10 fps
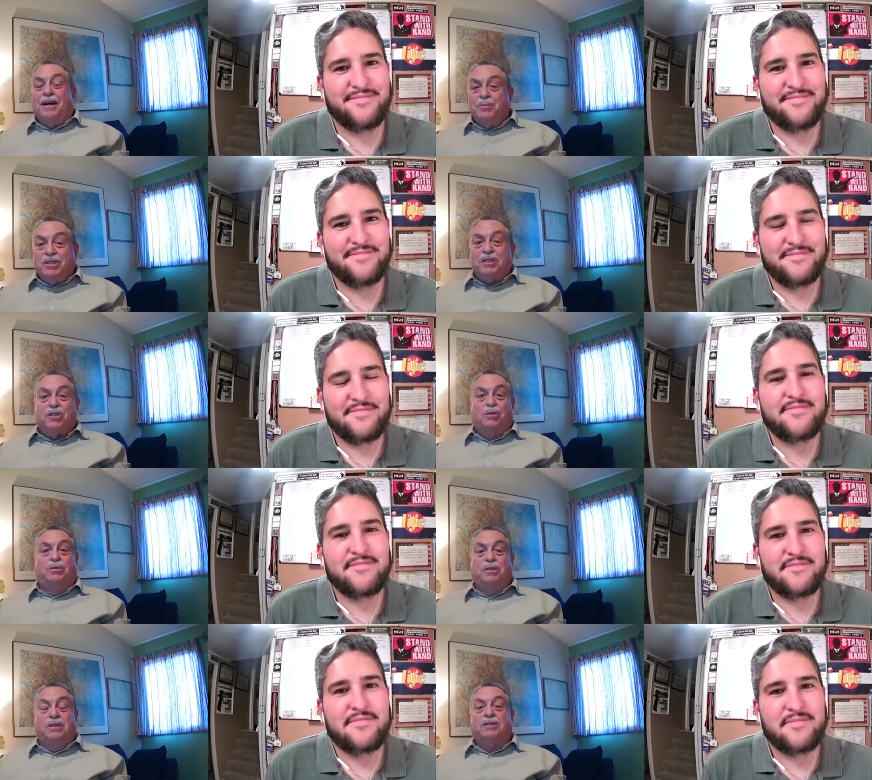Speaker 1: I'm just
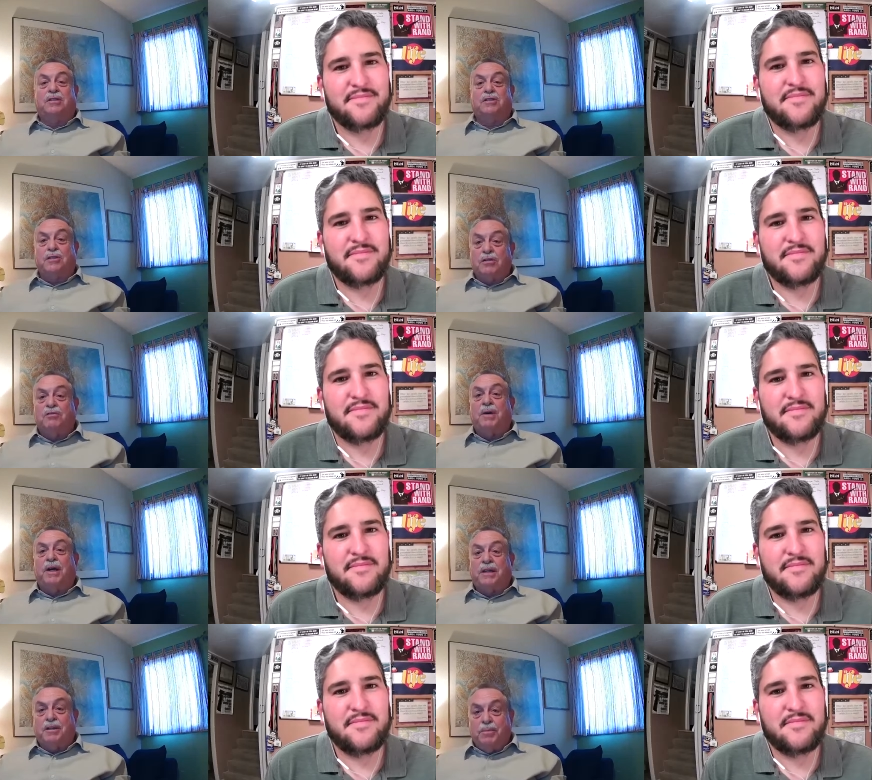doing this to serve
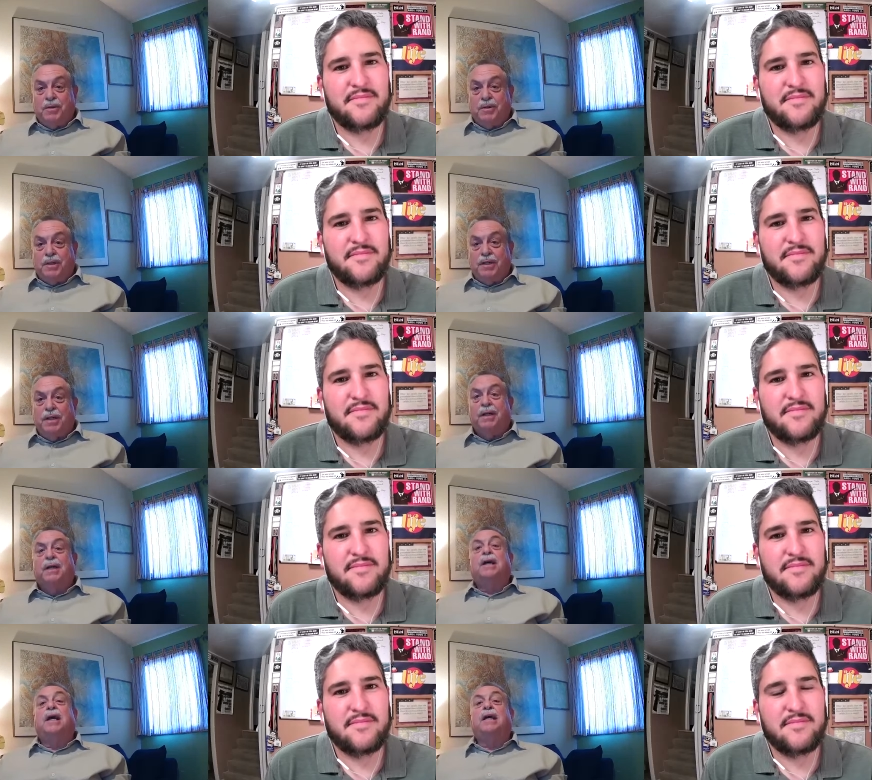my community
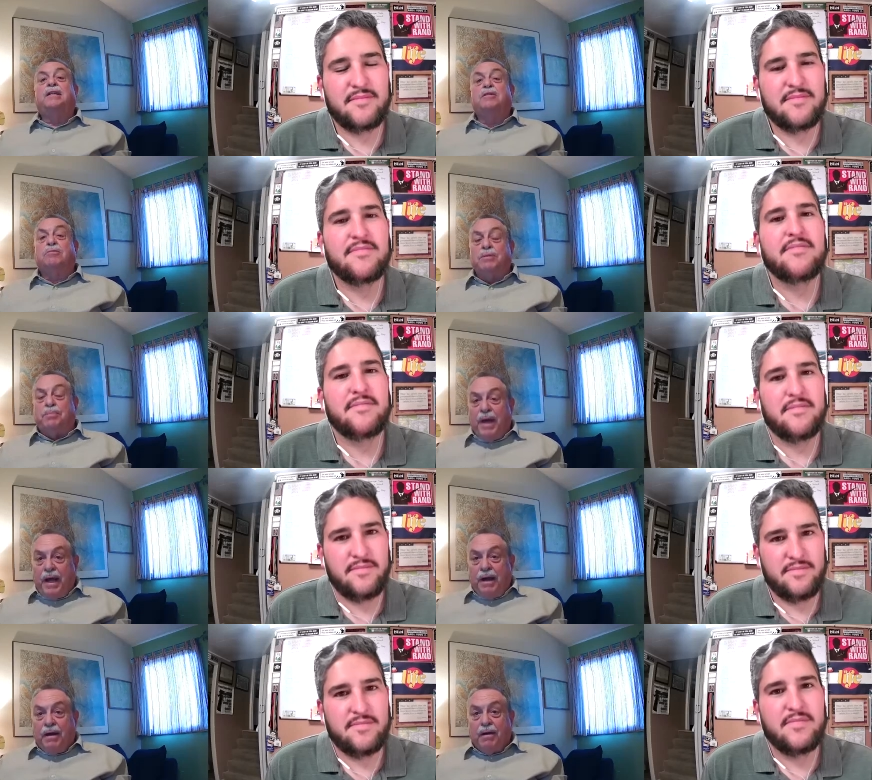and to
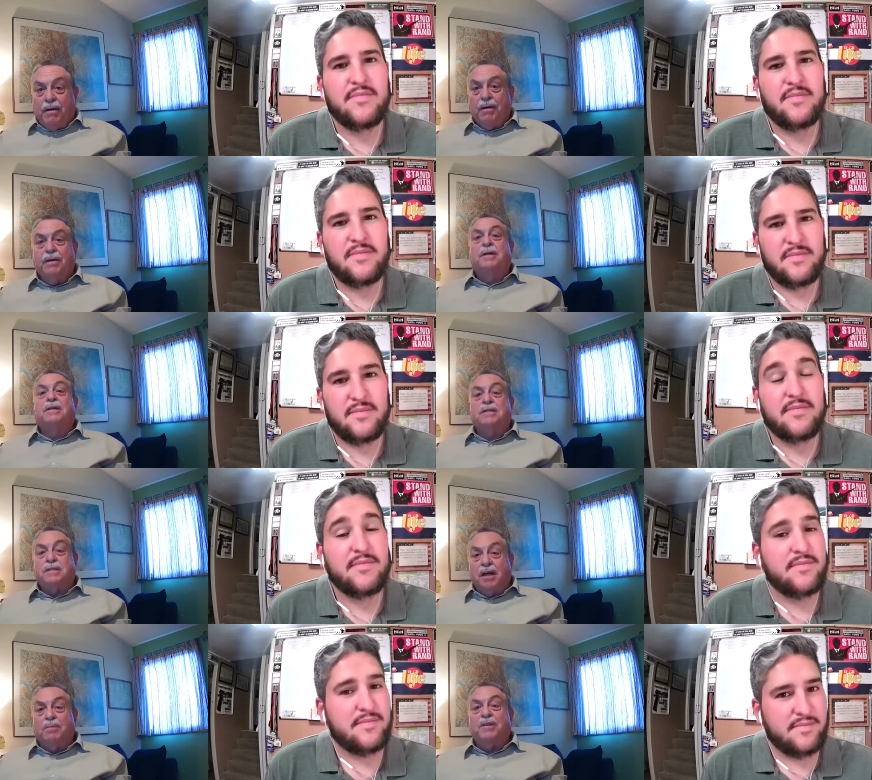repair
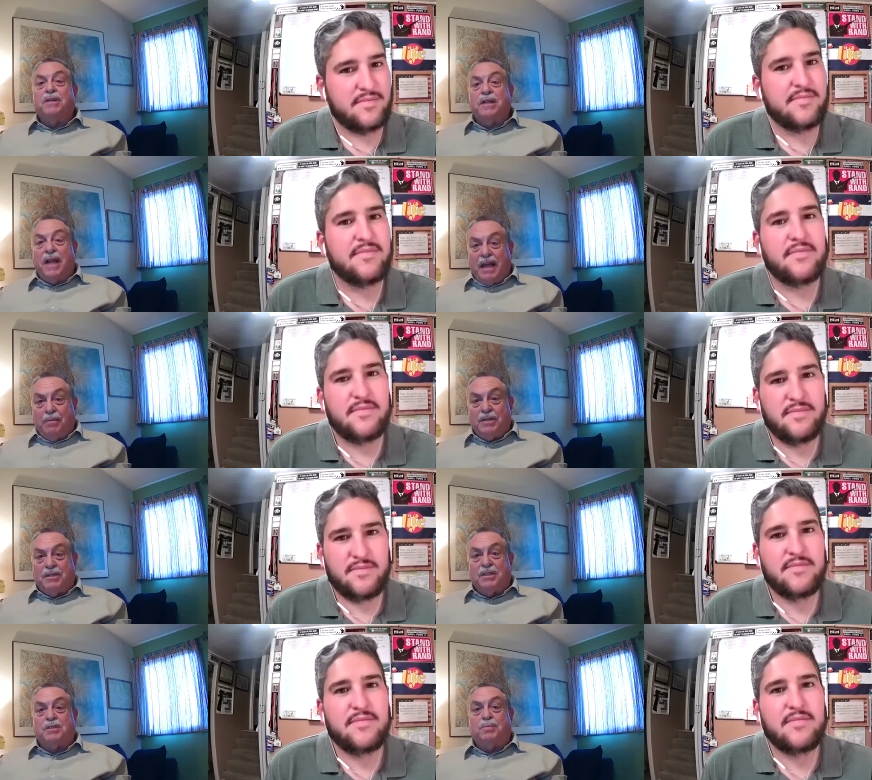some of the
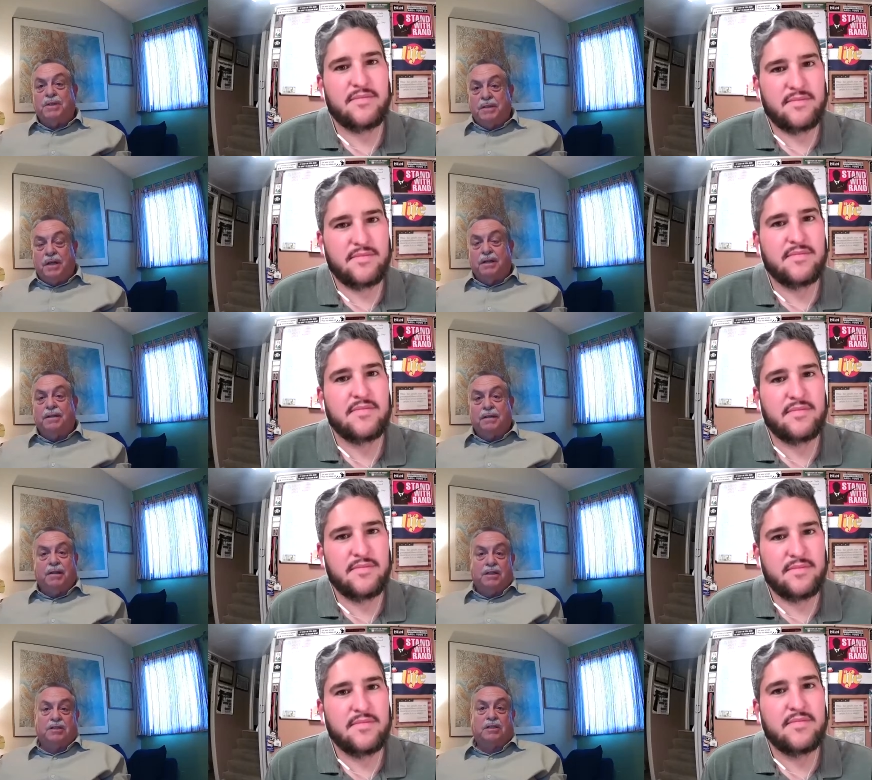damage that's been done in the
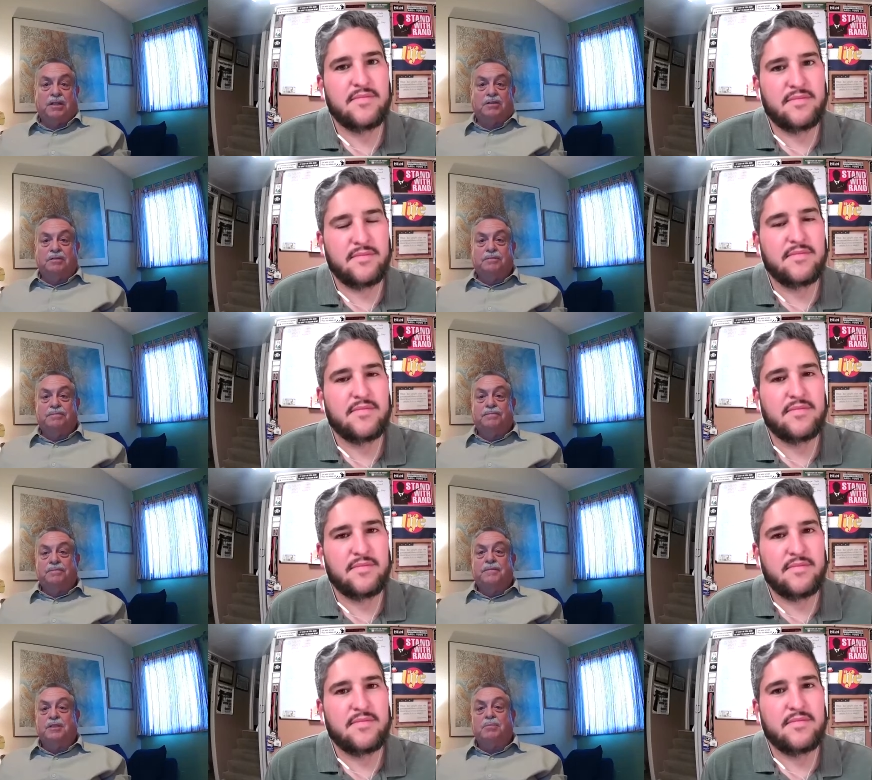legislature
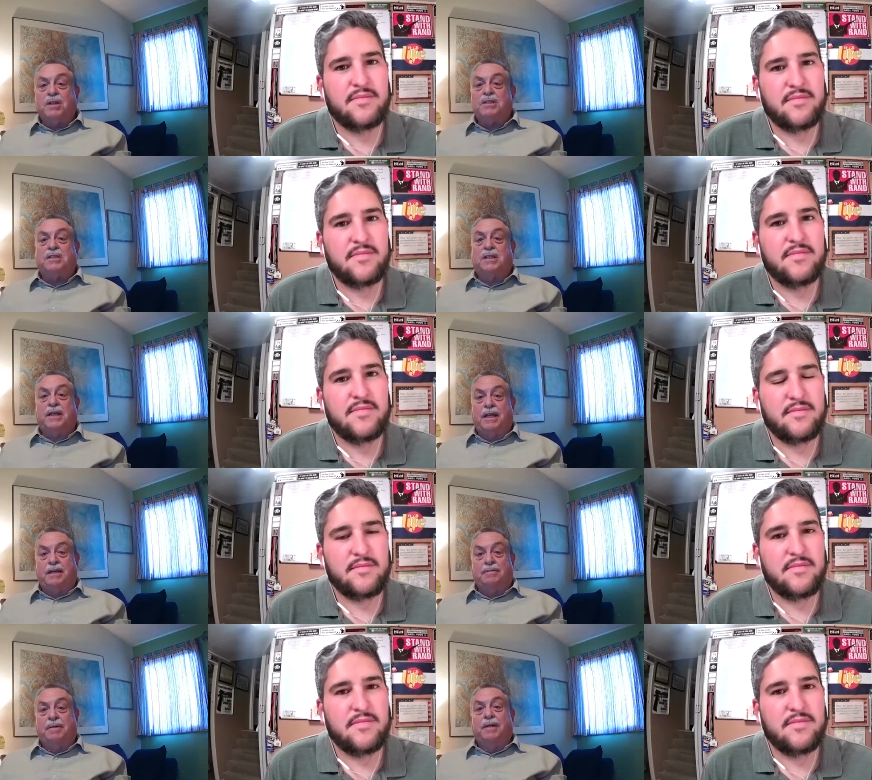as much as I
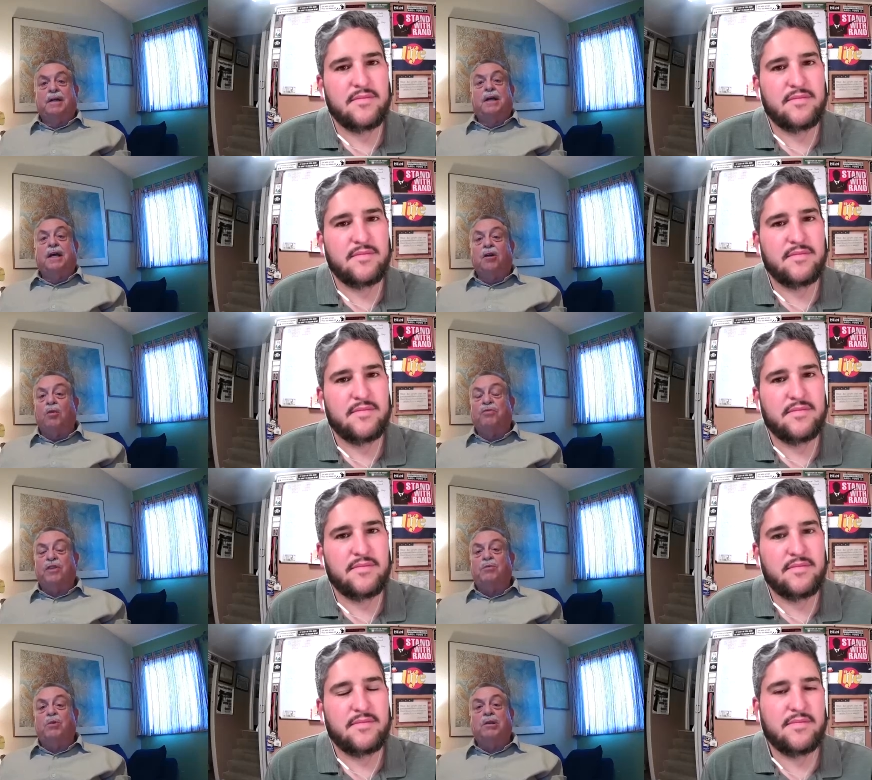can. And
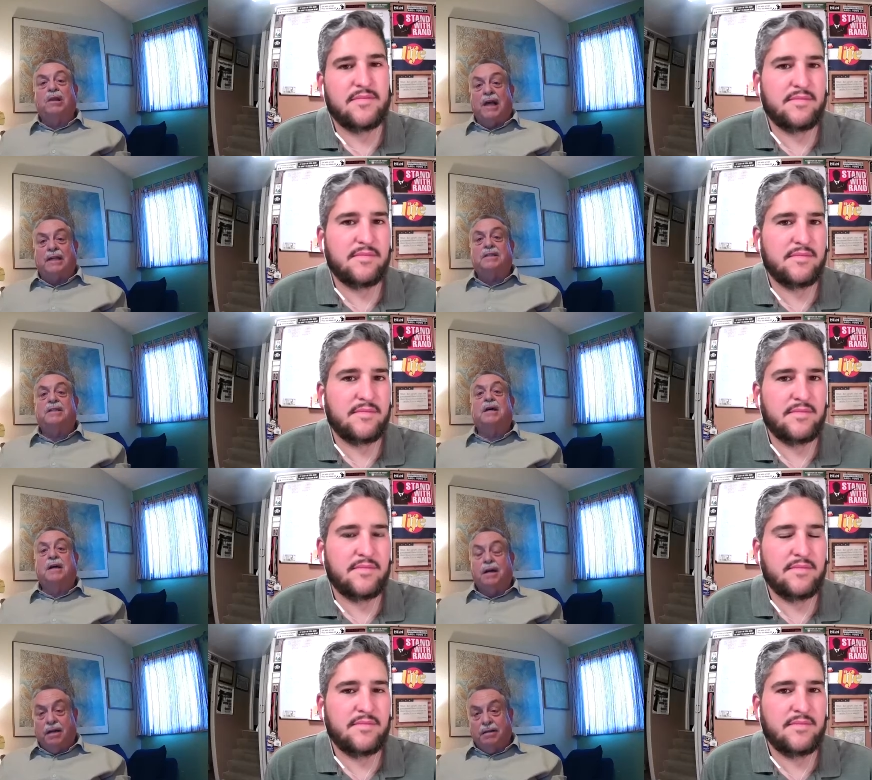hopefully we'll elect
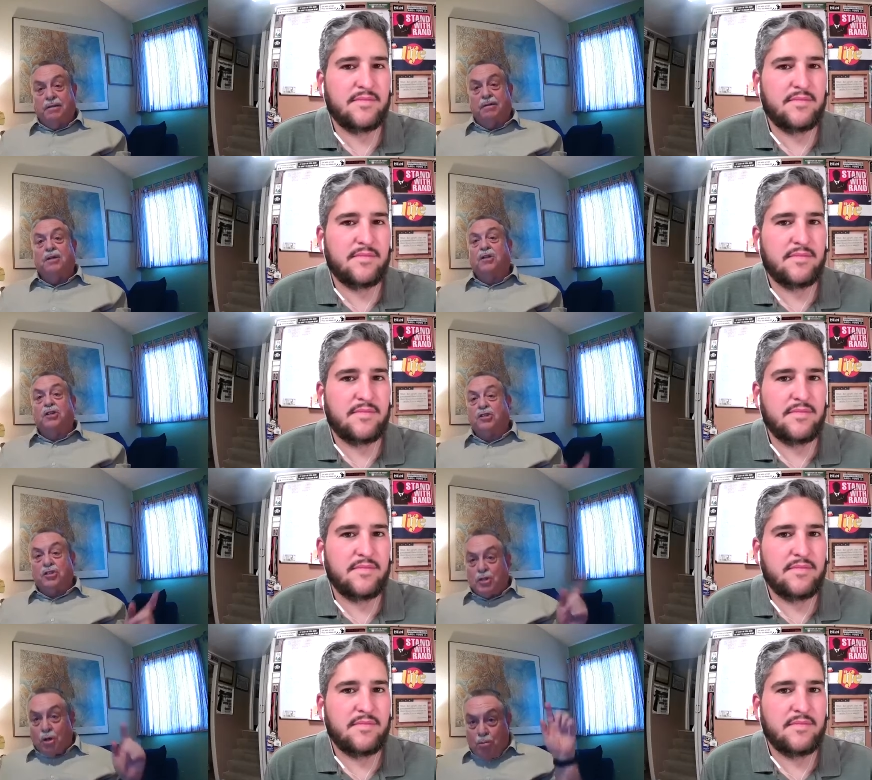other
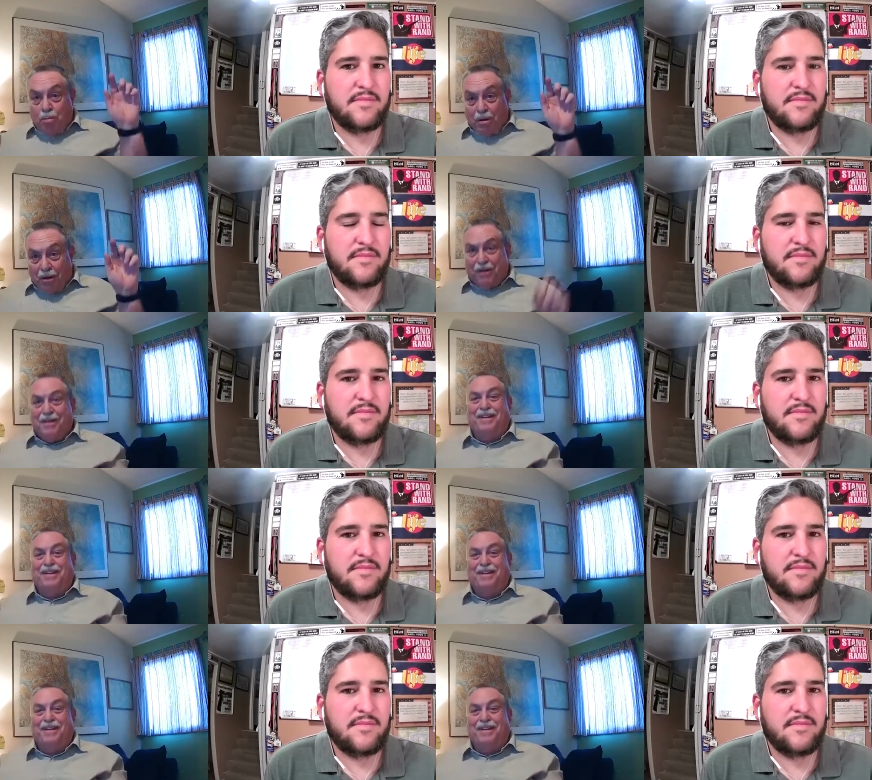sober